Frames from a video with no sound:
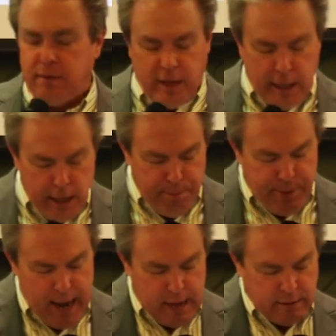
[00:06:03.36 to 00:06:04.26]
of the
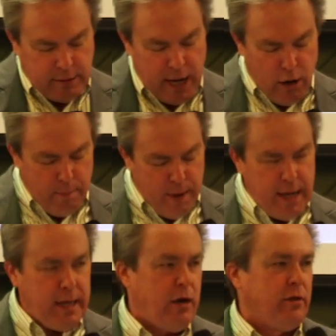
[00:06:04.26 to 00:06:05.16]
impact they are
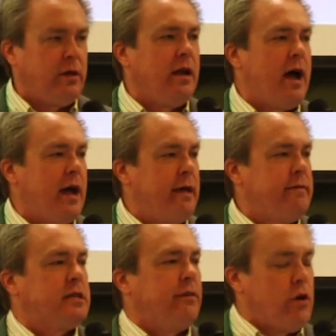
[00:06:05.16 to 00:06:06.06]
making on the
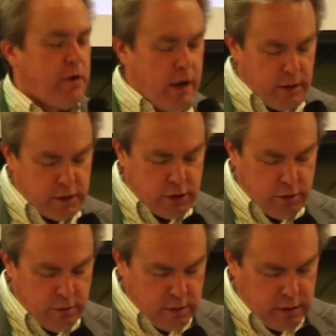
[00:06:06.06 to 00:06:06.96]
lives of their young
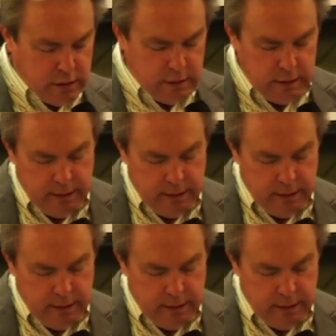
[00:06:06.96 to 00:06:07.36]
students.